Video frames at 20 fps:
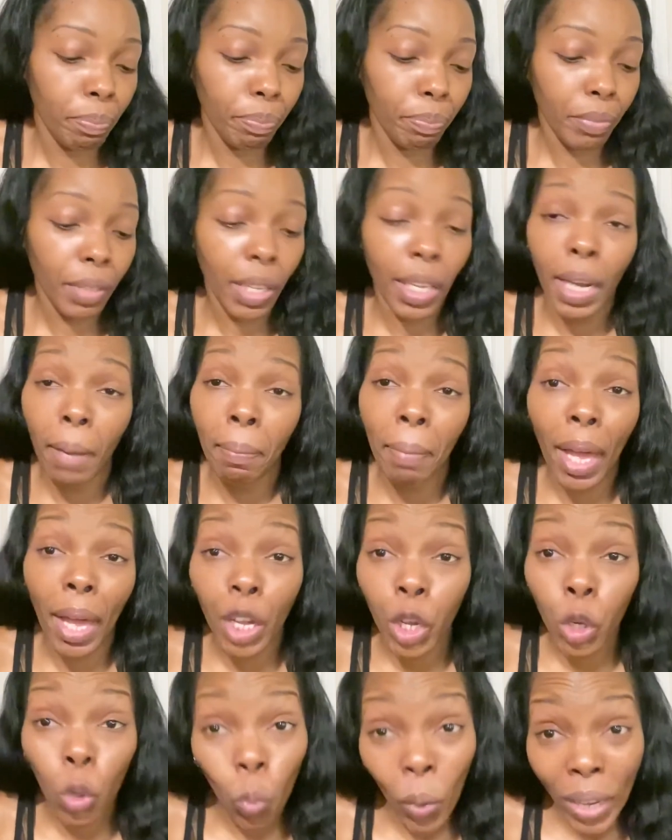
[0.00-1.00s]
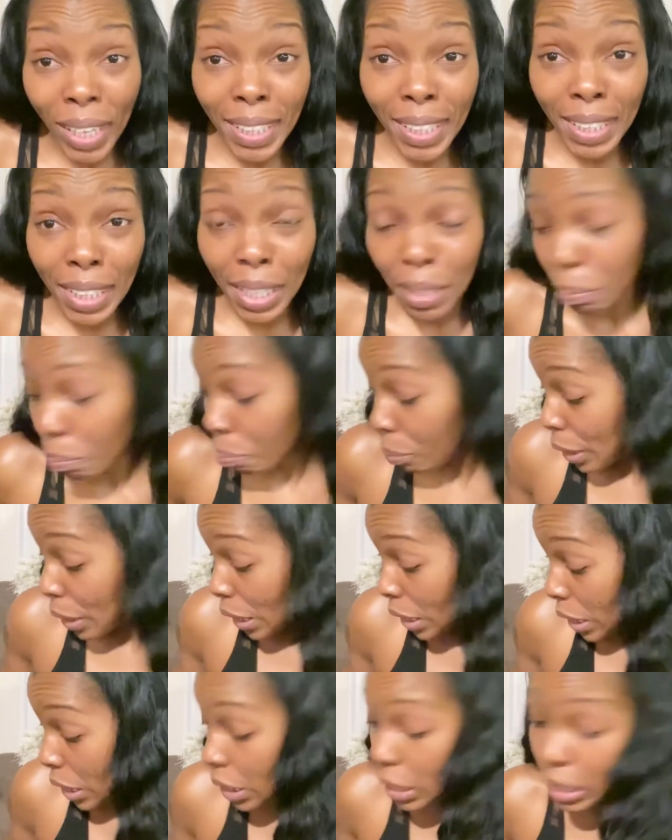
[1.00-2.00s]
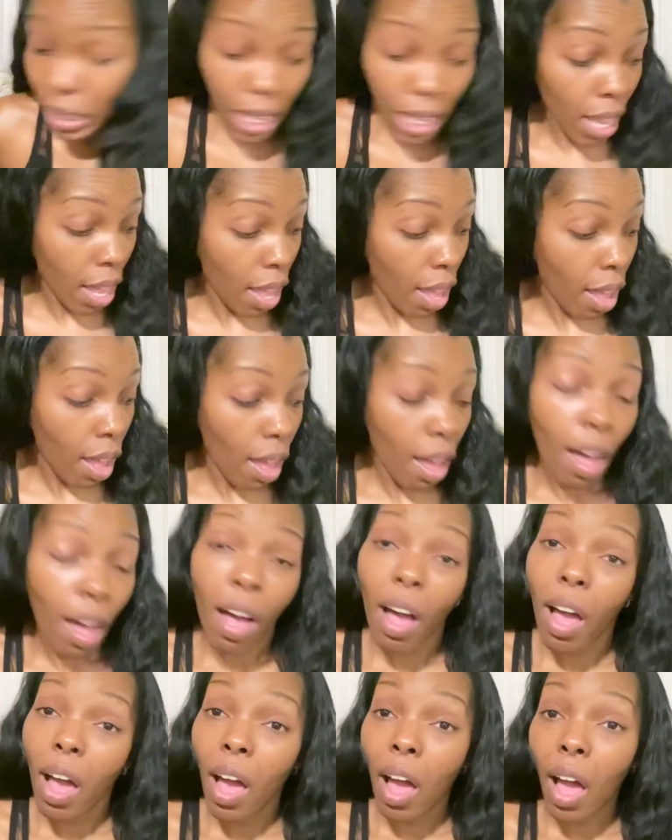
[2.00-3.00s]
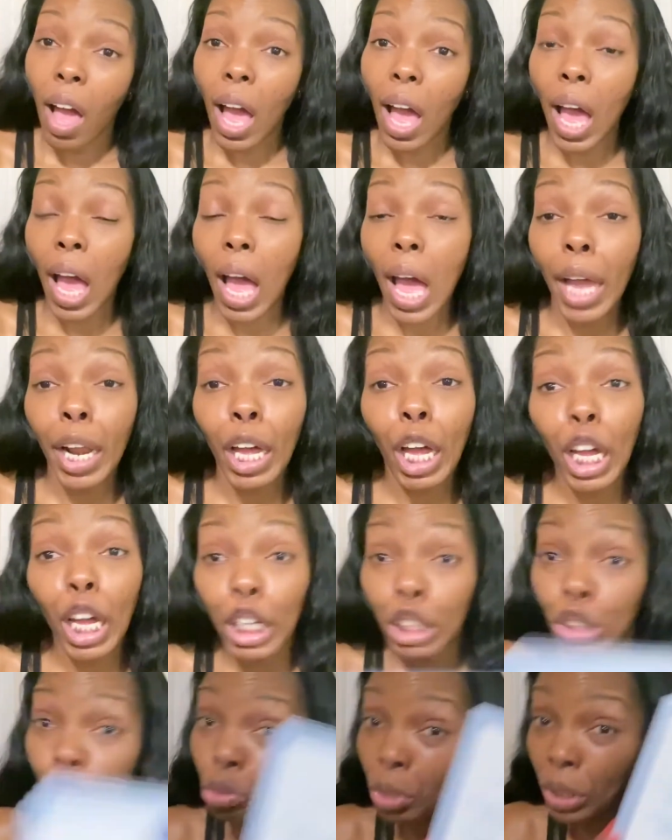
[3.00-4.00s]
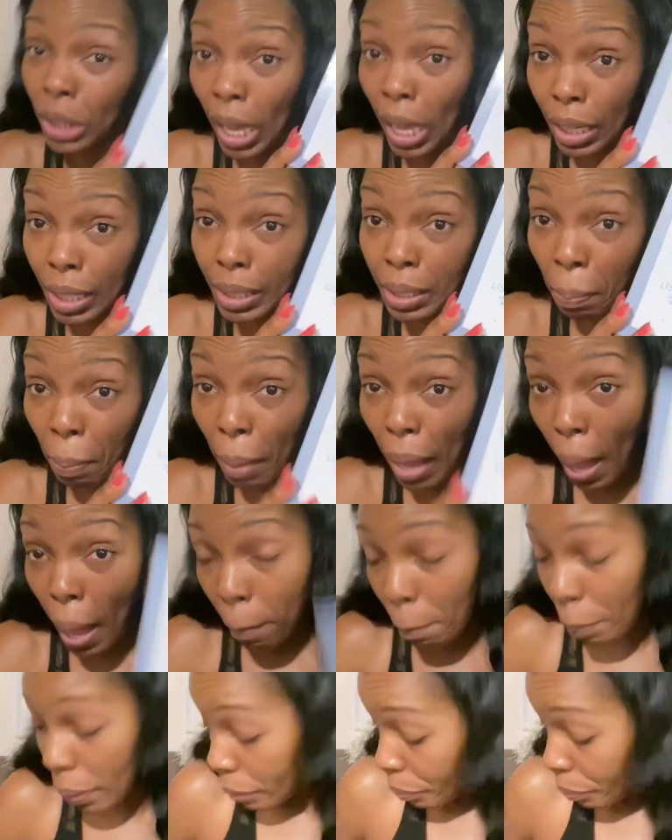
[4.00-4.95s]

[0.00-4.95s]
And I'm not going to waste it because at $100 a pop,